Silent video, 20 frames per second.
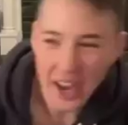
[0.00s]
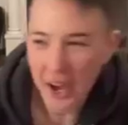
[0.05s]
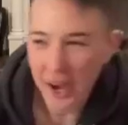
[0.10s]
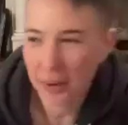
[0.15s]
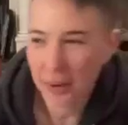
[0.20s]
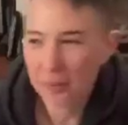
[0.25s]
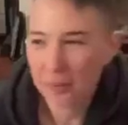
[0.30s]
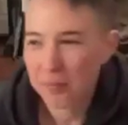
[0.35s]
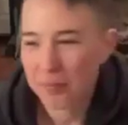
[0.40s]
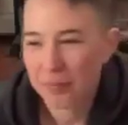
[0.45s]

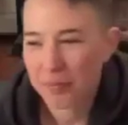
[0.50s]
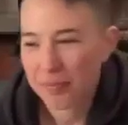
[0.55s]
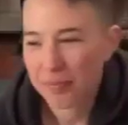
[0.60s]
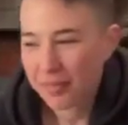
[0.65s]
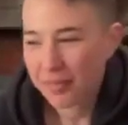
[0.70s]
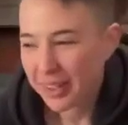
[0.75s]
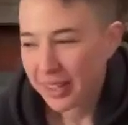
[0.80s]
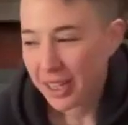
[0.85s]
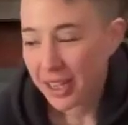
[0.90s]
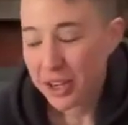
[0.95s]

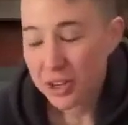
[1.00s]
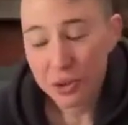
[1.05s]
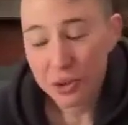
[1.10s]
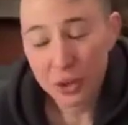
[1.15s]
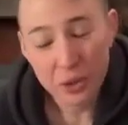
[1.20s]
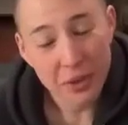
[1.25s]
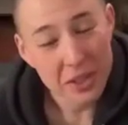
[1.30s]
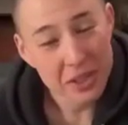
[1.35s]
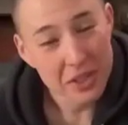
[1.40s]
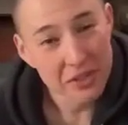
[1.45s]

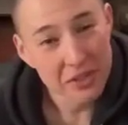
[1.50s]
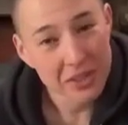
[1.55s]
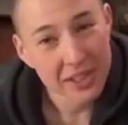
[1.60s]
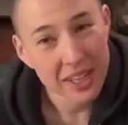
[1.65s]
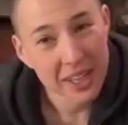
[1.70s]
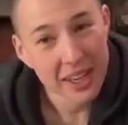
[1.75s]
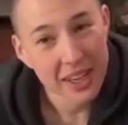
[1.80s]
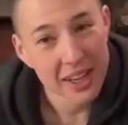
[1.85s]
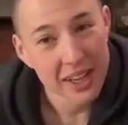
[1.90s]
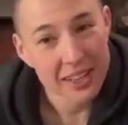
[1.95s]
Enjoy the rest of your
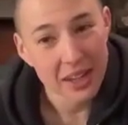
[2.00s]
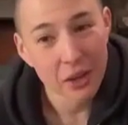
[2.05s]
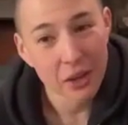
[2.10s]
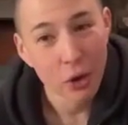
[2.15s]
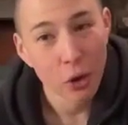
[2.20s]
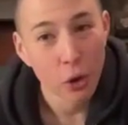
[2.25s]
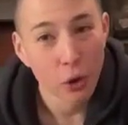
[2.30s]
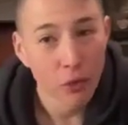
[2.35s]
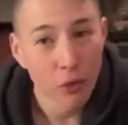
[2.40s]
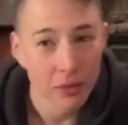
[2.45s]
day, guys.
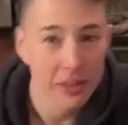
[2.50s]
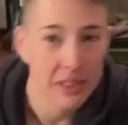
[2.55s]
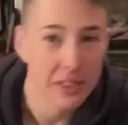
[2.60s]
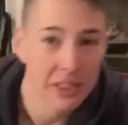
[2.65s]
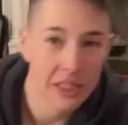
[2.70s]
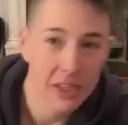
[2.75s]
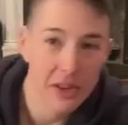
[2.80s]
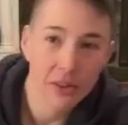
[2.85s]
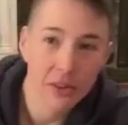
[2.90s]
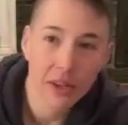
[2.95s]
I'll hopefully
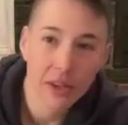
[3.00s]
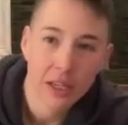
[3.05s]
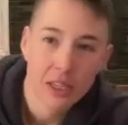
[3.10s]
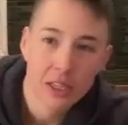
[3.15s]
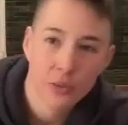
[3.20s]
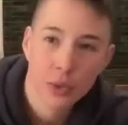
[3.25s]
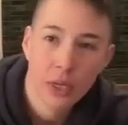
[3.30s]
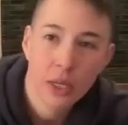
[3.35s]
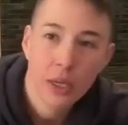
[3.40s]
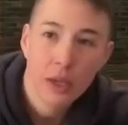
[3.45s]
see you
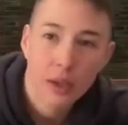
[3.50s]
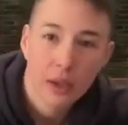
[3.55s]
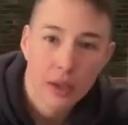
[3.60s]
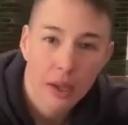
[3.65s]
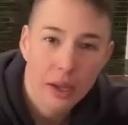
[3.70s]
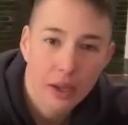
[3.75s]
next week.